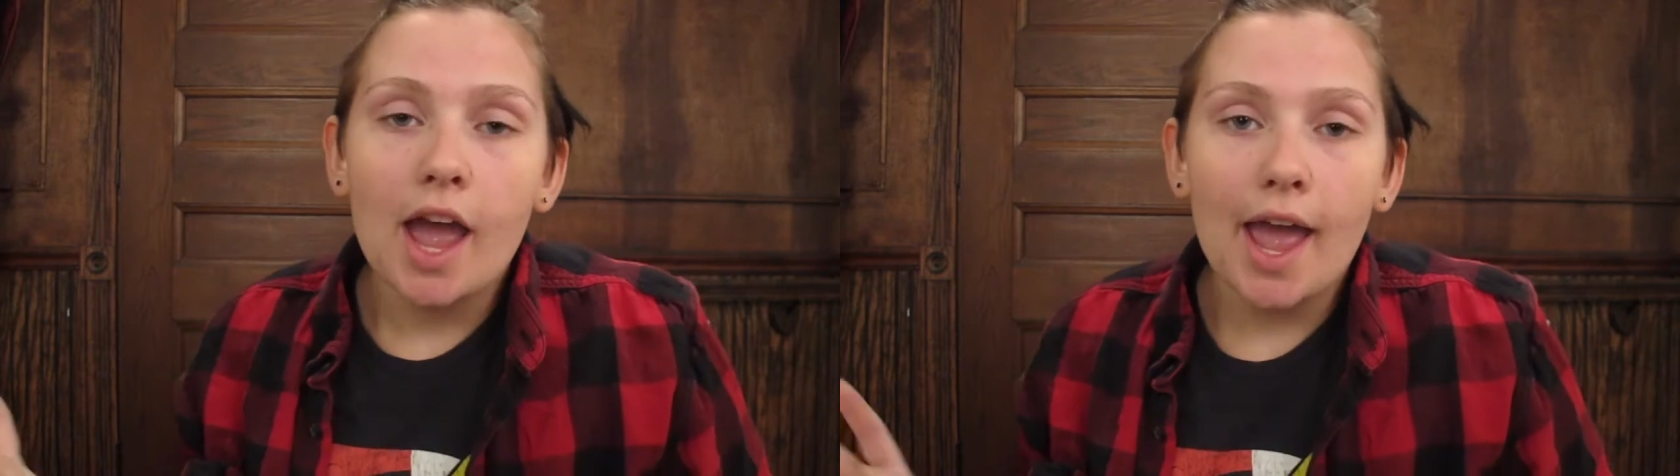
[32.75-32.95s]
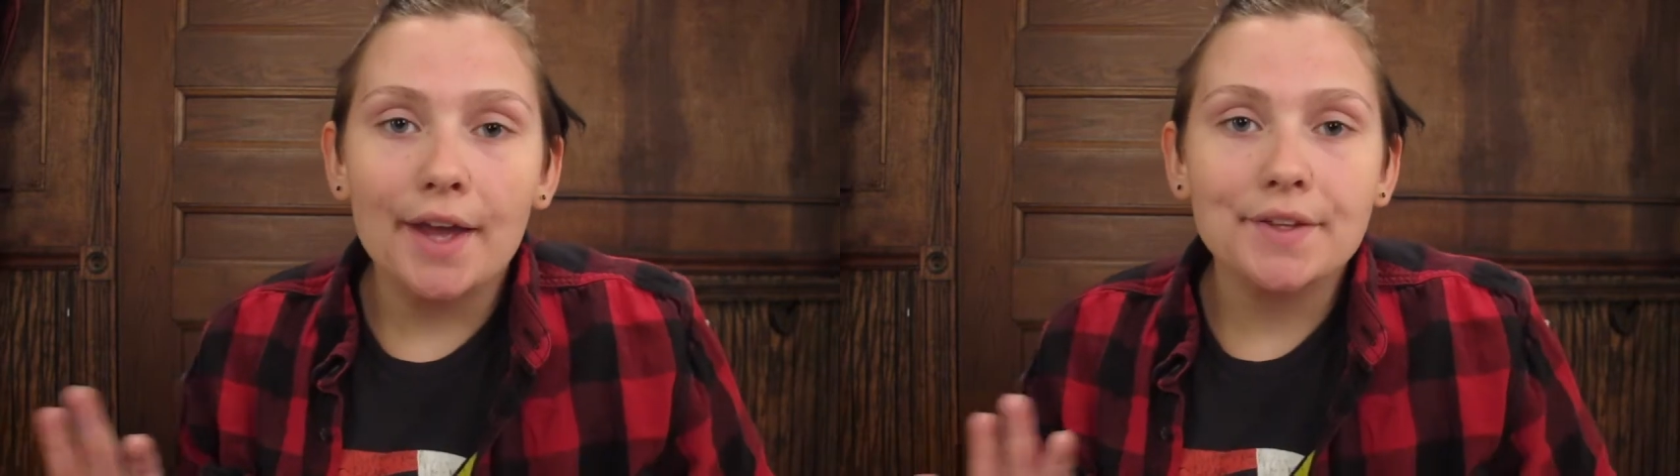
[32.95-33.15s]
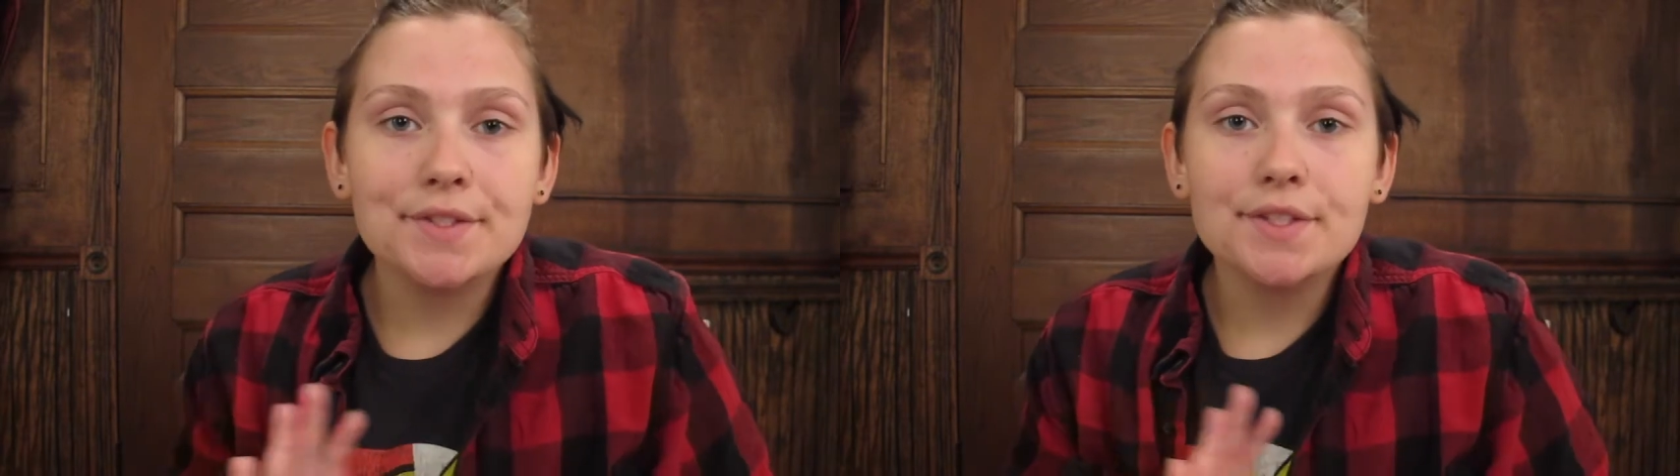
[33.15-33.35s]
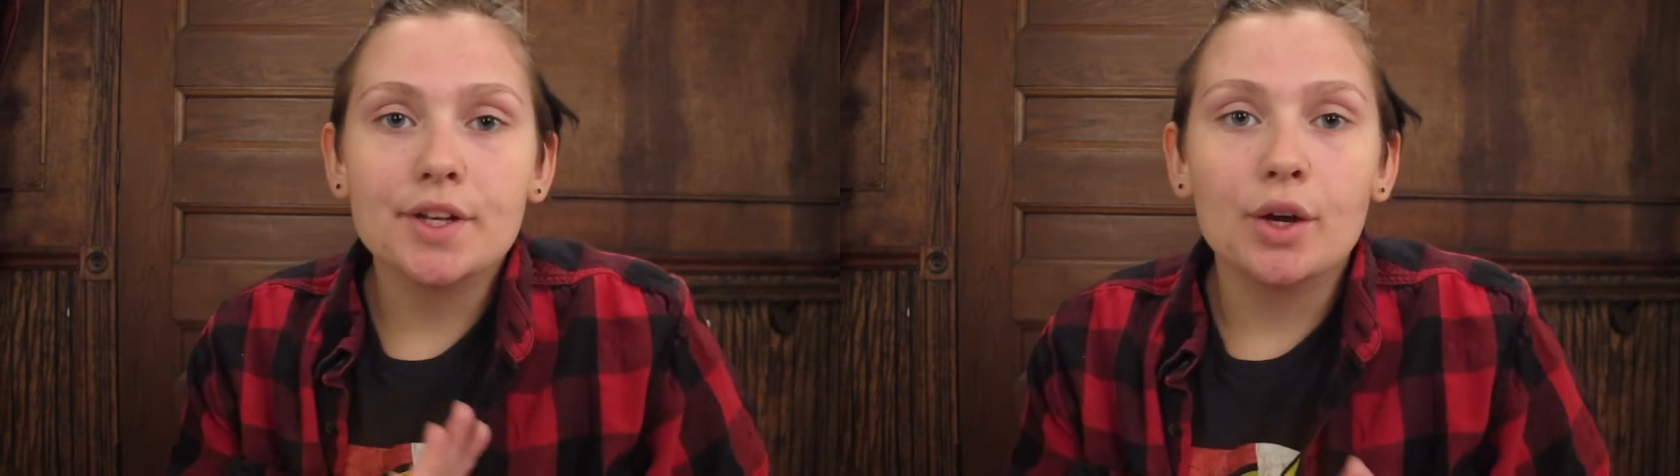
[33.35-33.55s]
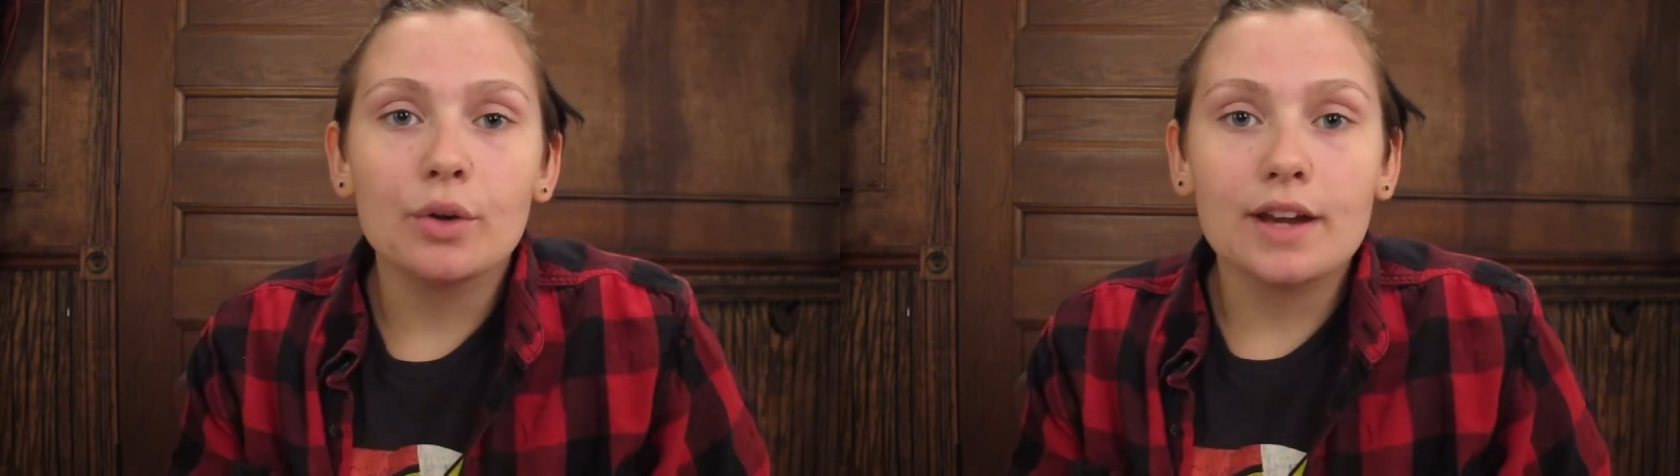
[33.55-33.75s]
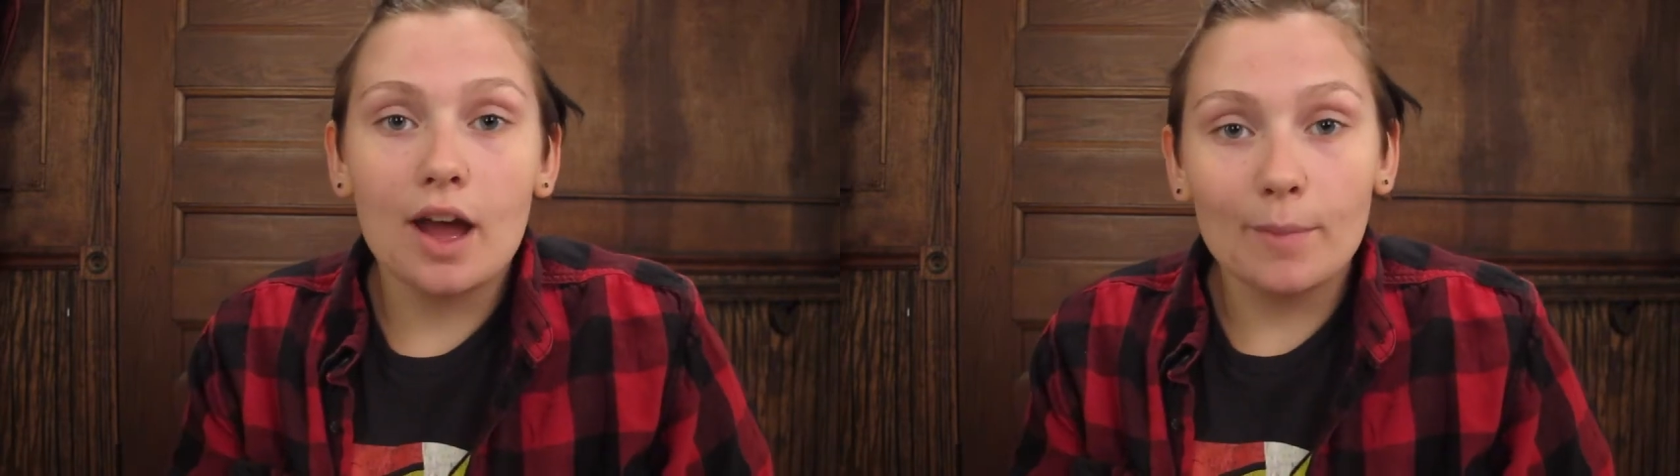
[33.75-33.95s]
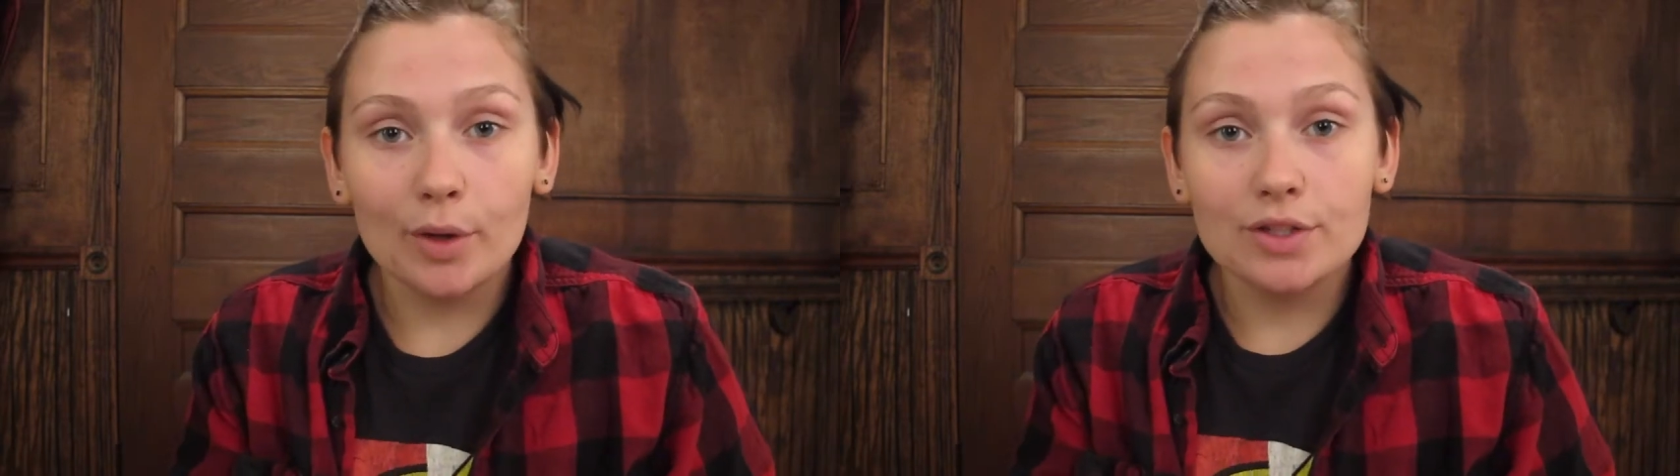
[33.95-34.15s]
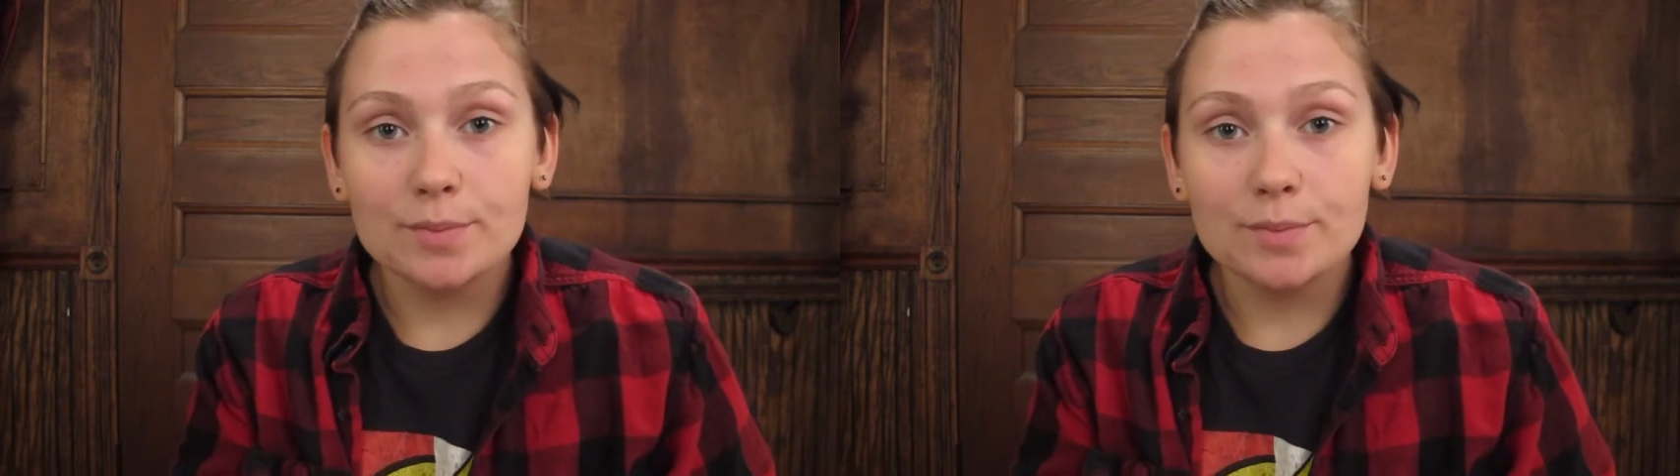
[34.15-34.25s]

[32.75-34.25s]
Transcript: and so now I'm going